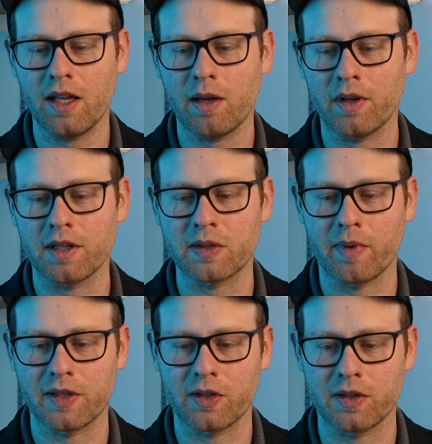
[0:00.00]
mainly what this
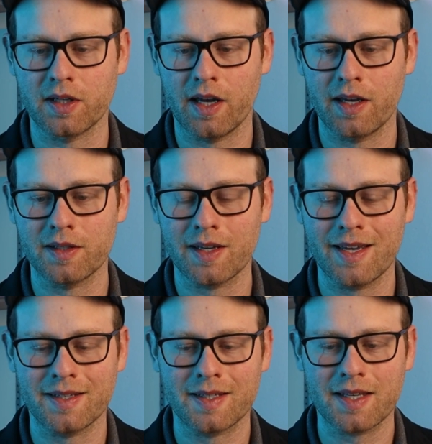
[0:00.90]
muscle does
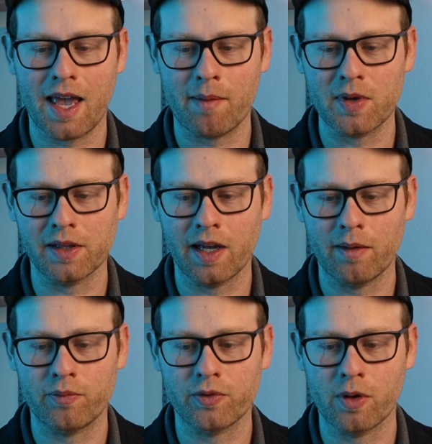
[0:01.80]
is scapula
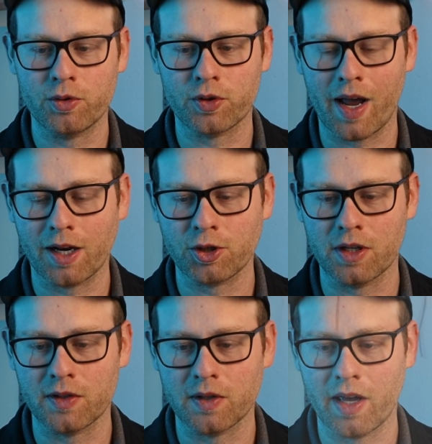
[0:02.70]

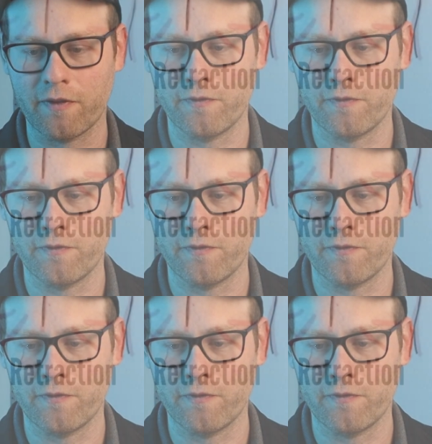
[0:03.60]
protraction. So that